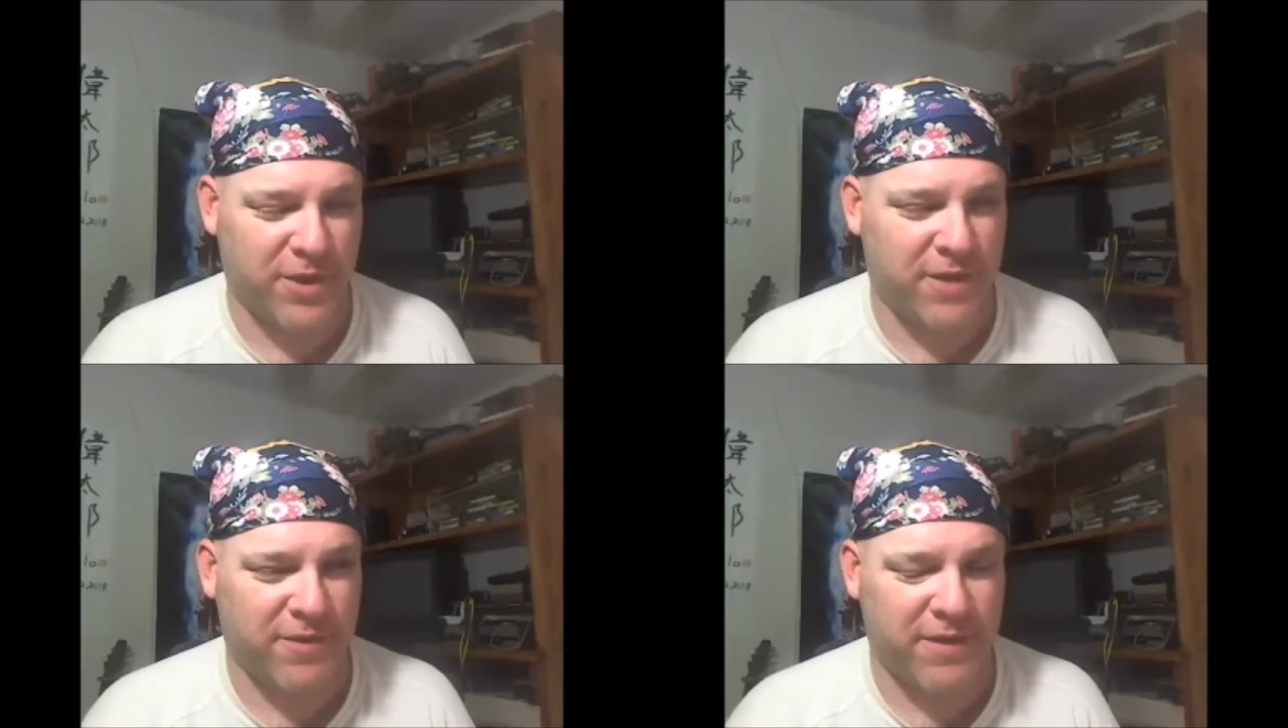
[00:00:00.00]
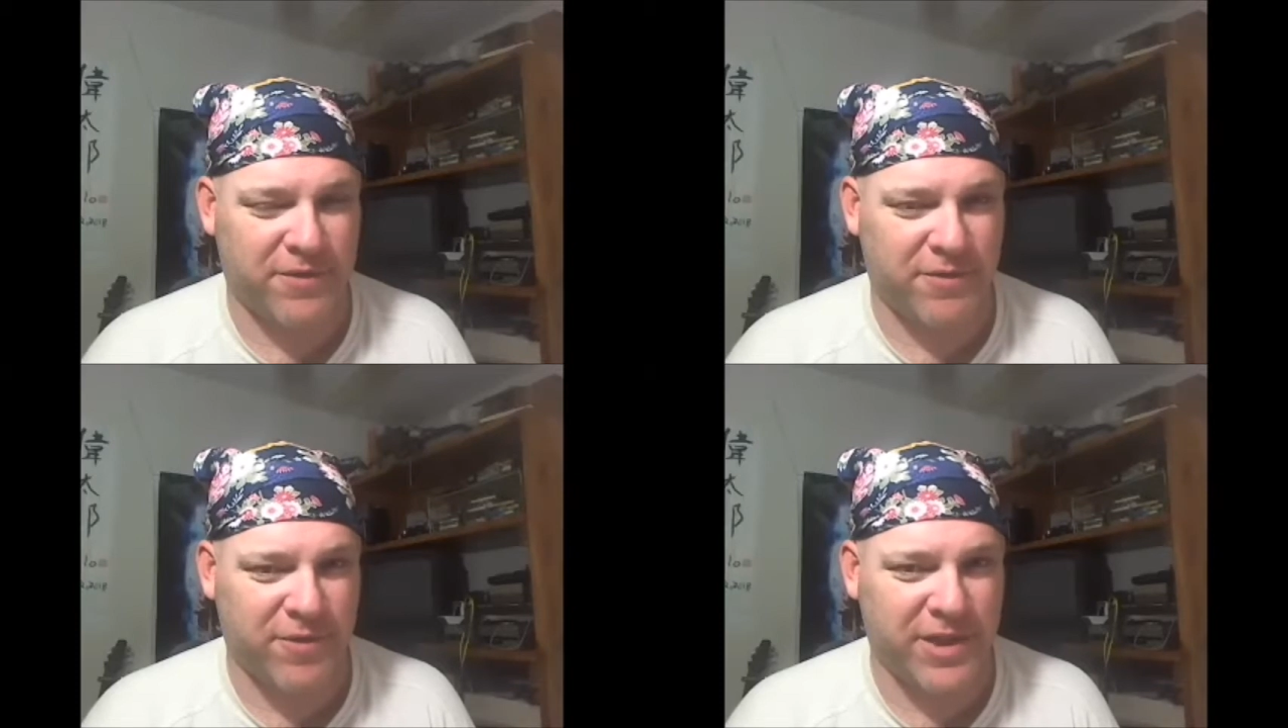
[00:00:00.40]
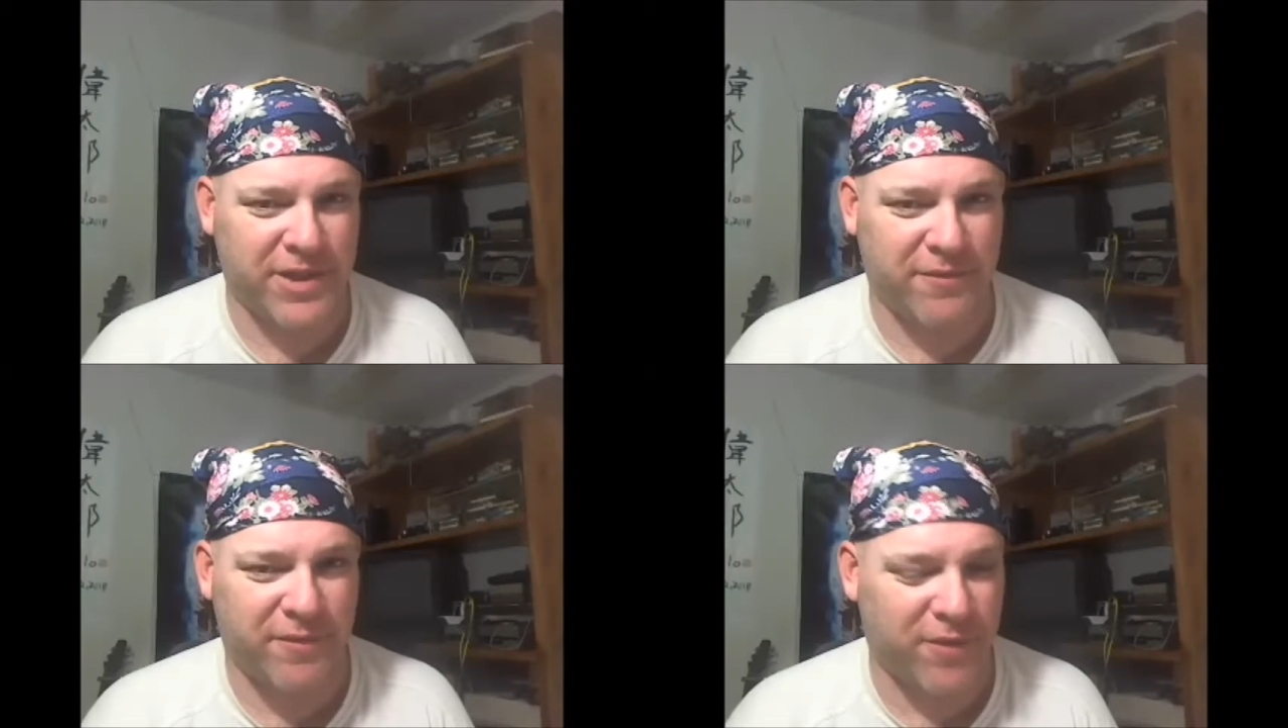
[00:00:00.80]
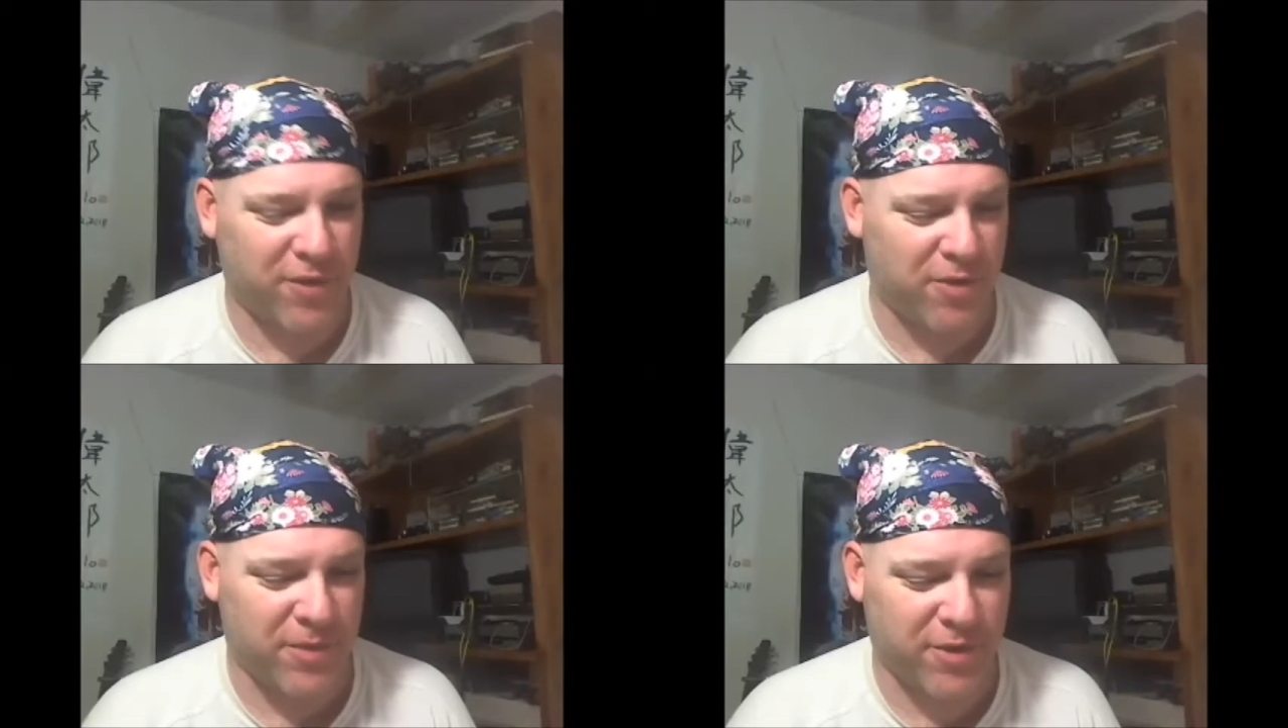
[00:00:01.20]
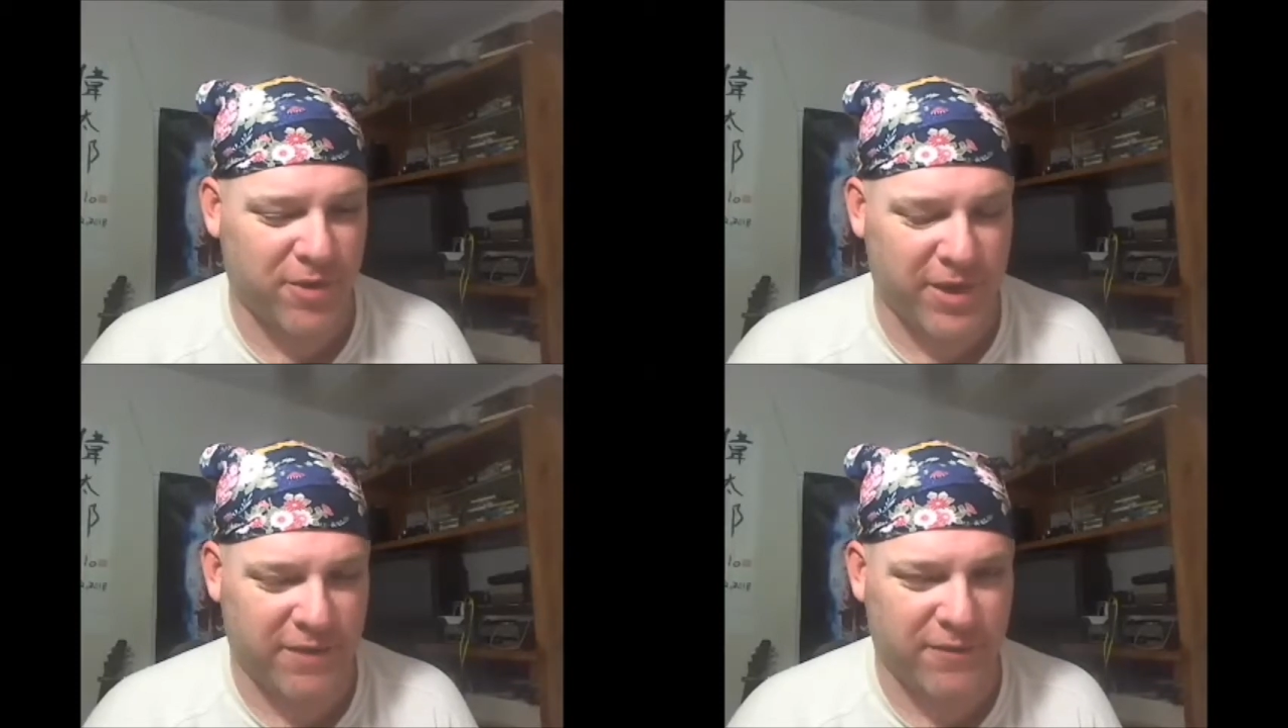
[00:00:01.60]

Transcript: You never have to reconfirm a crit.